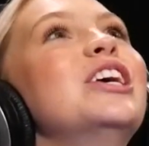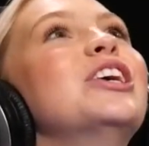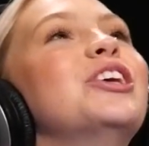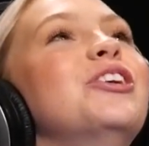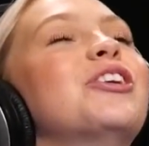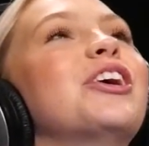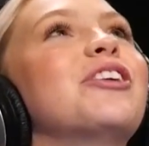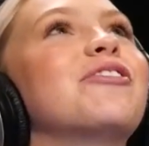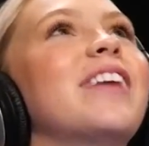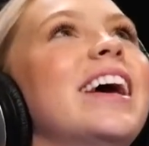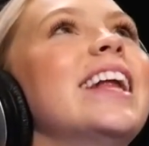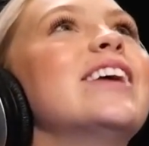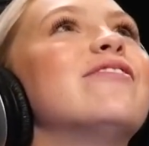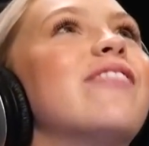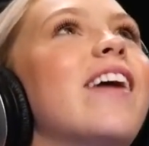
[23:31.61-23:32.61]
On, you can
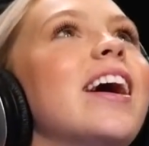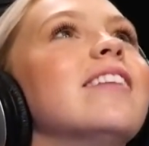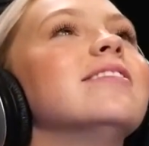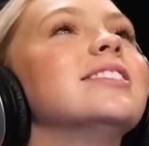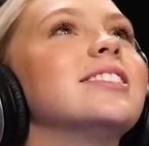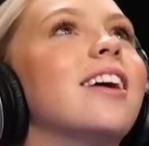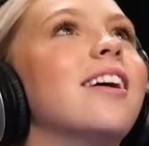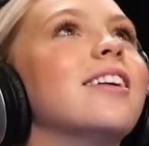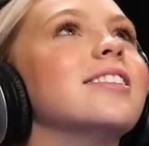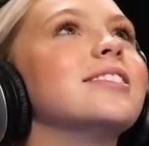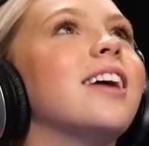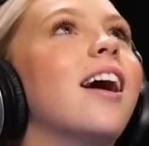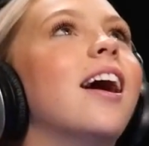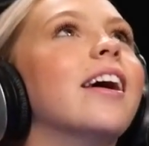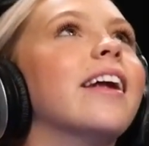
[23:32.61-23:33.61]
rate it five stars
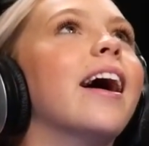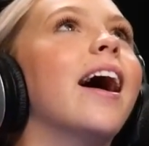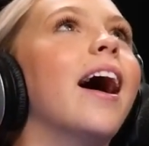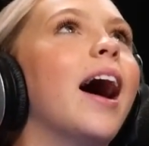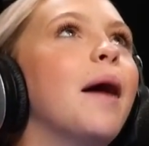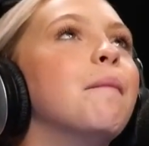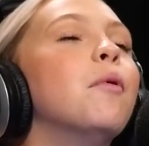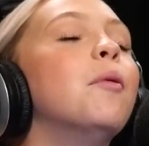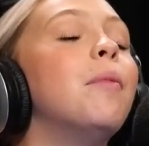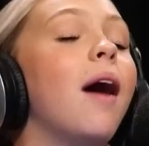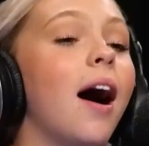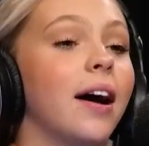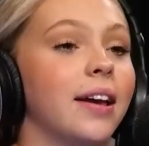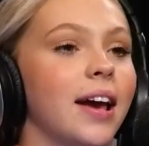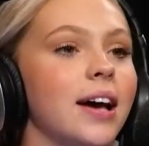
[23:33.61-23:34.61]
on Apple
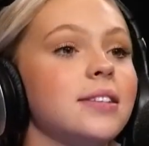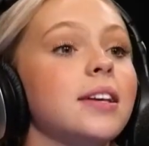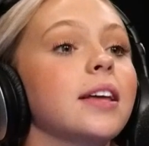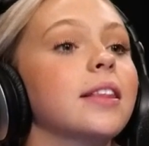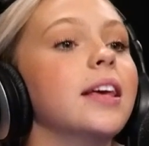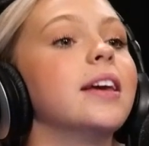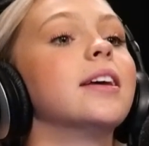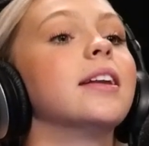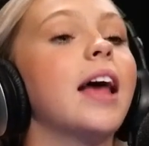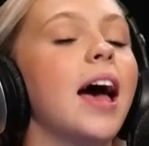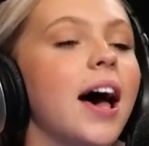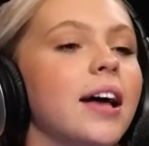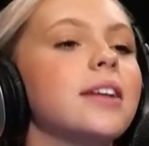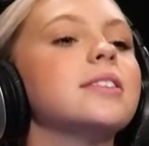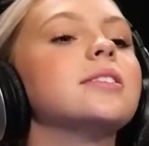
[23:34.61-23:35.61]
Podcasts, and they can
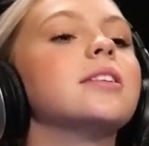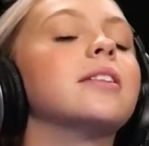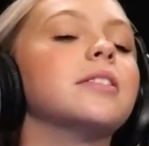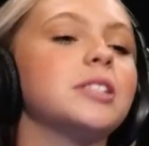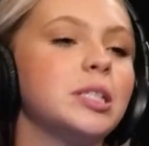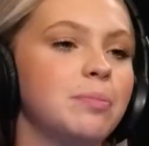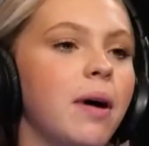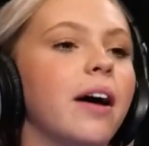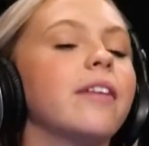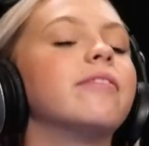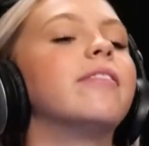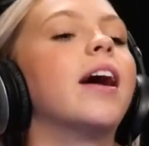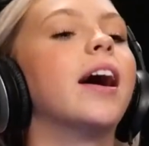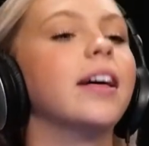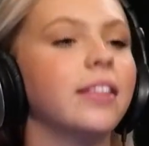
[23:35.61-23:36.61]
add us to their
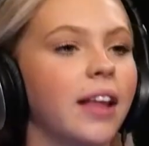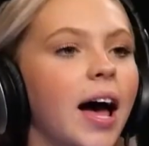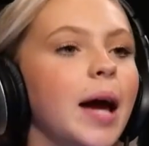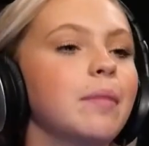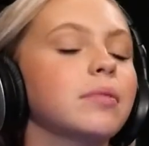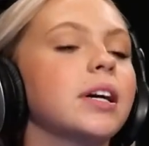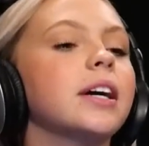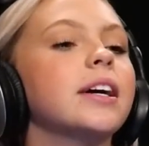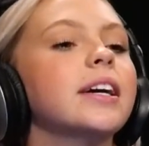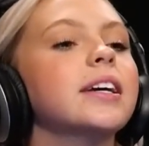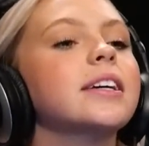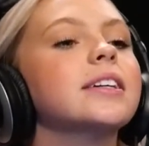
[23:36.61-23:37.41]
Spotify library.